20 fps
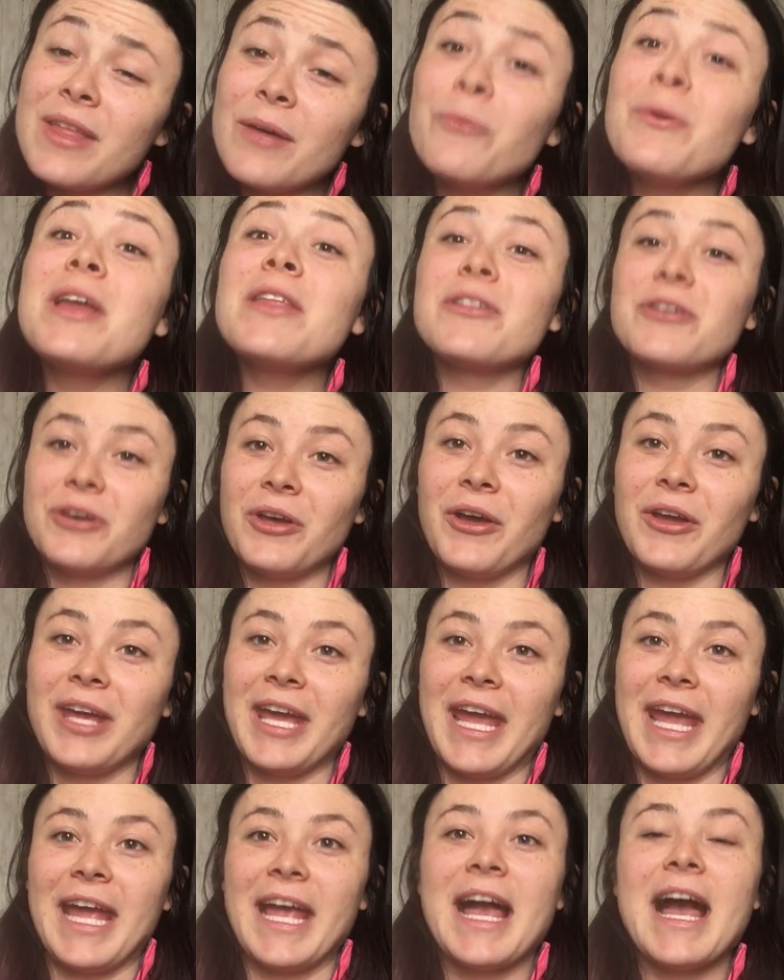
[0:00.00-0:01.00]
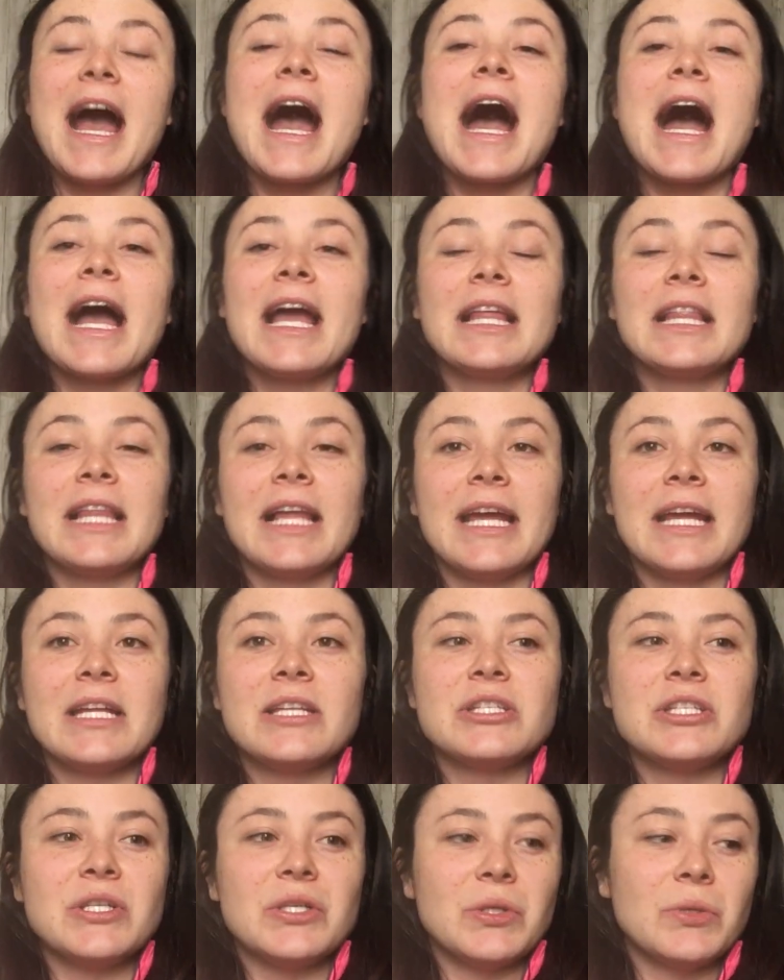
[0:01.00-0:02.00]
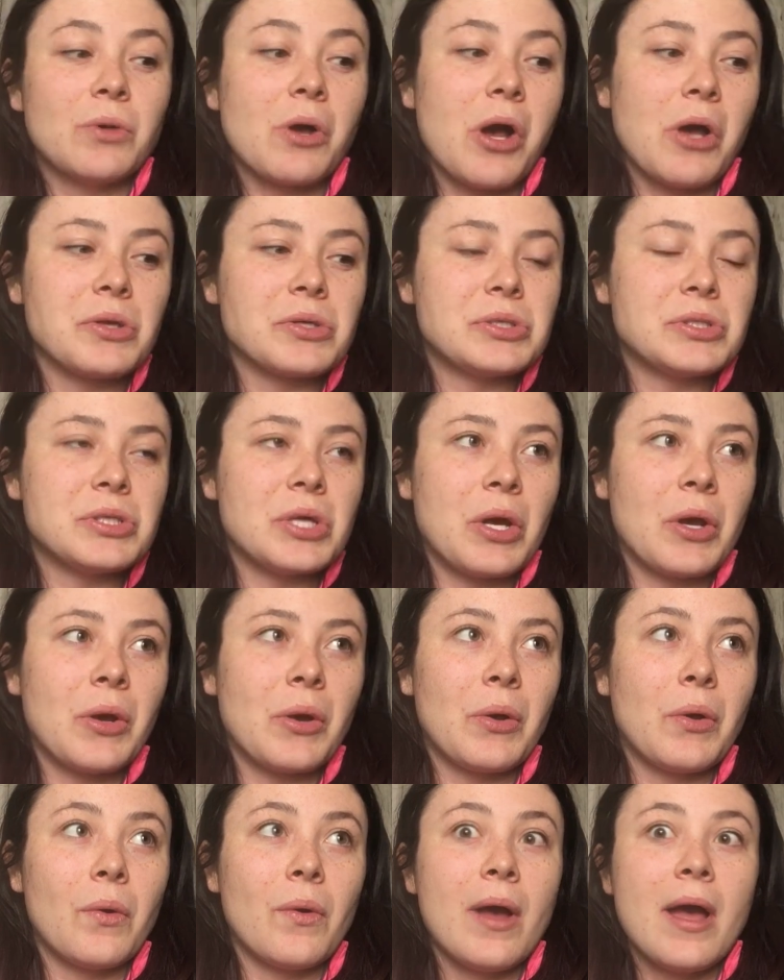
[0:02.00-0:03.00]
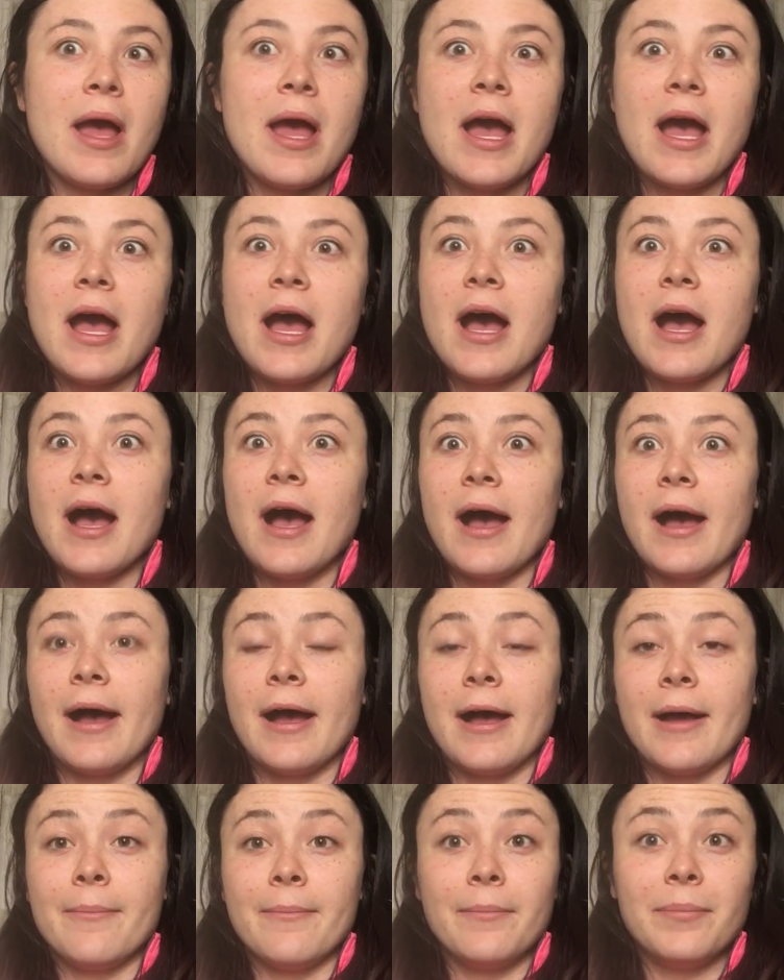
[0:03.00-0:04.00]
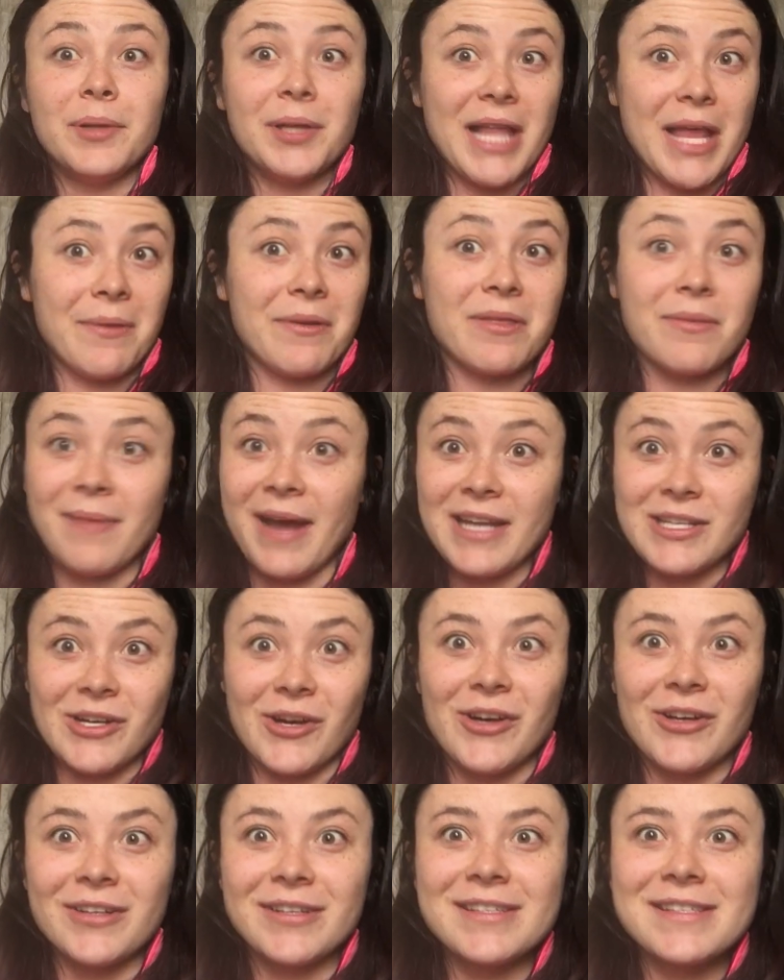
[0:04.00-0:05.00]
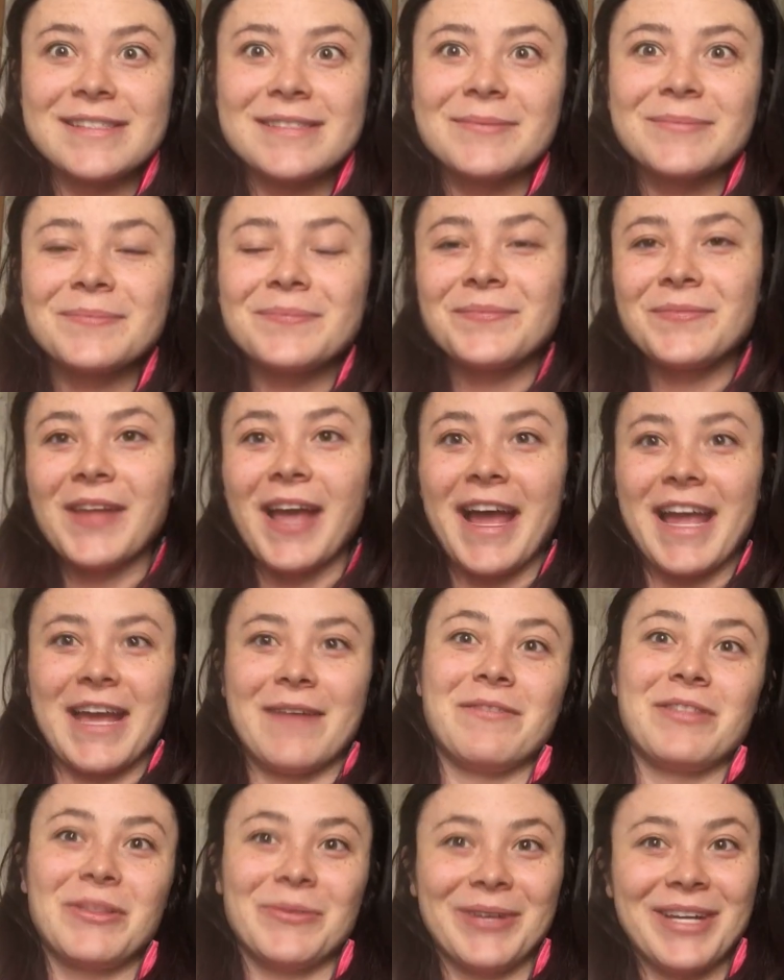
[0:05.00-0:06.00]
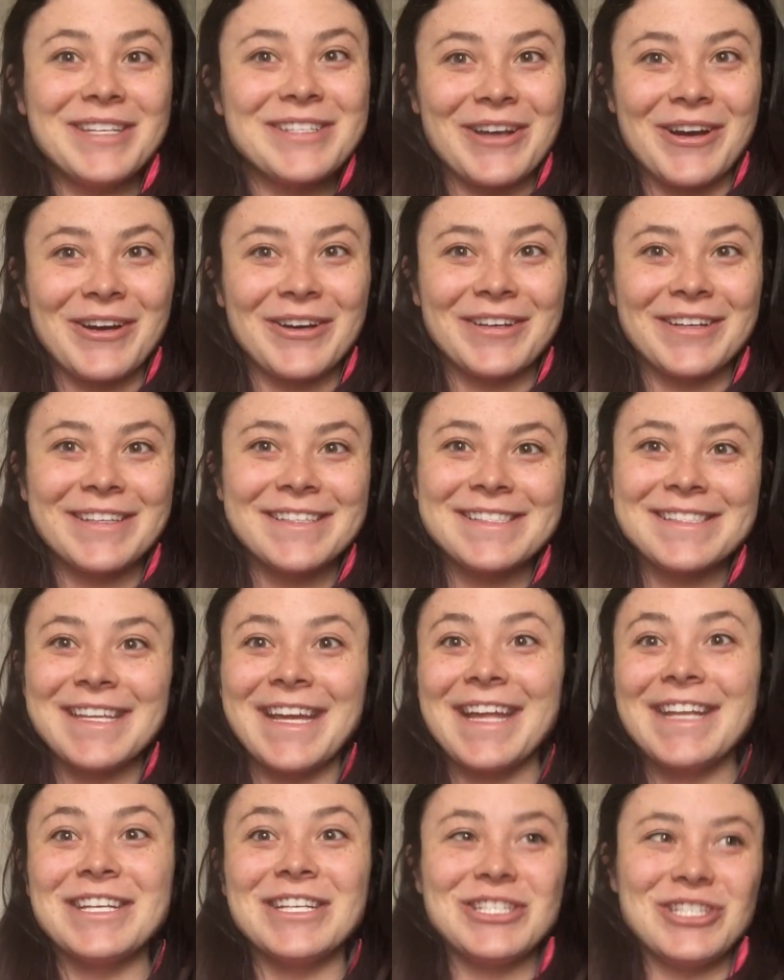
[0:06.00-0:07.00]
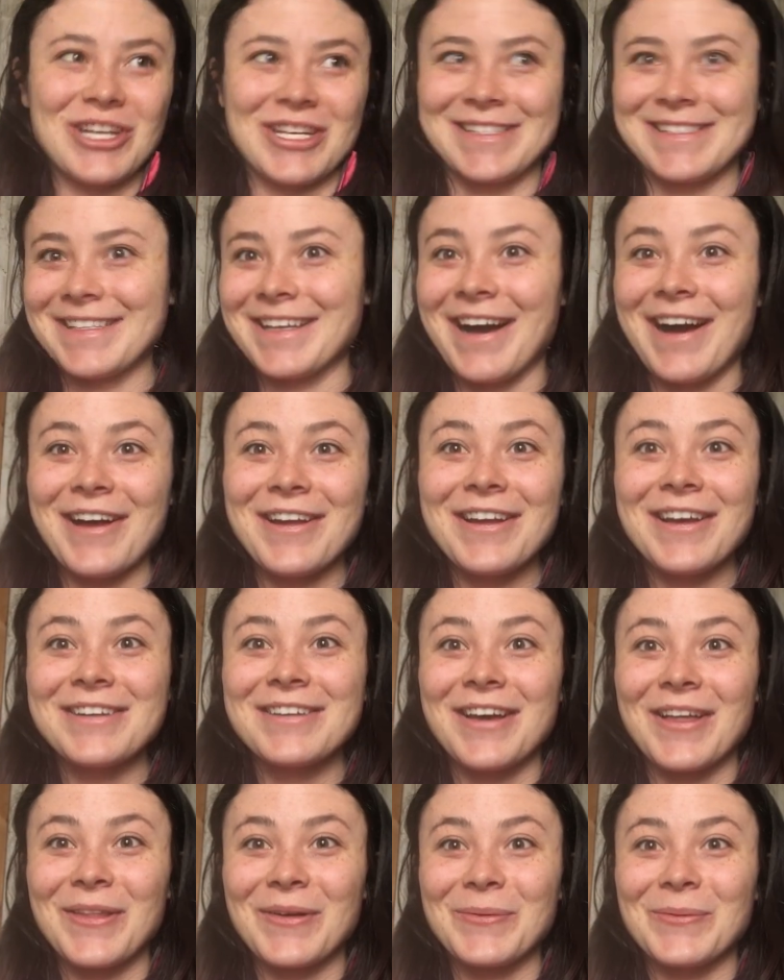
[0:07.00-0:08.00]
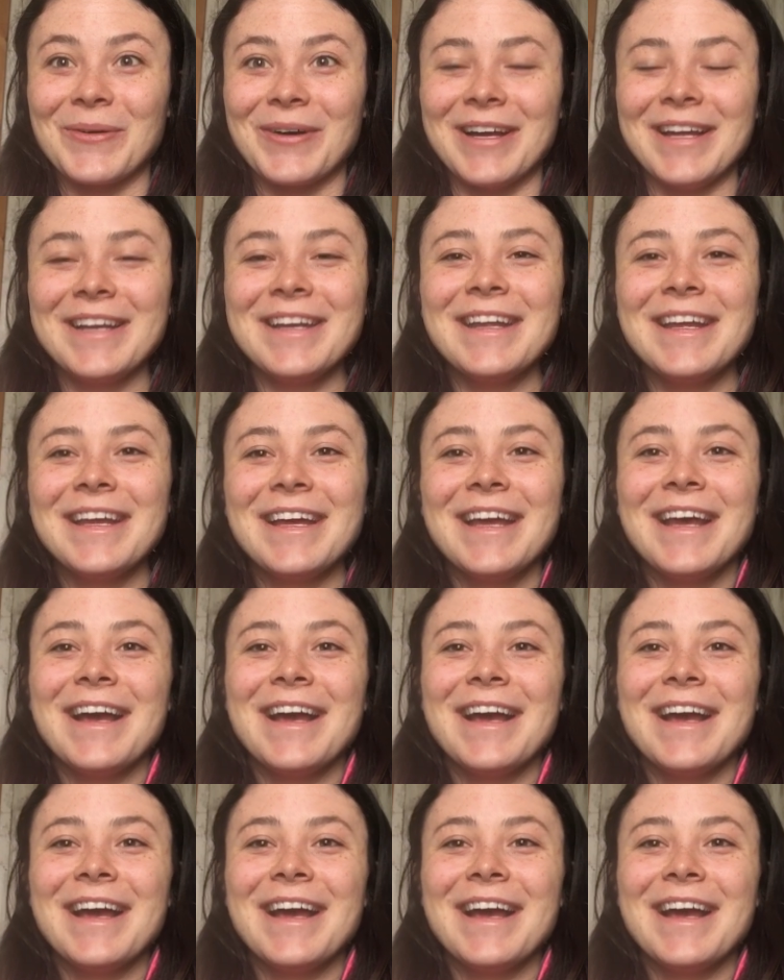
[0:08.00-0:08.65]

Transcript: with cooking, I like to also play with my dogs. I have 3 dogs, just got another one.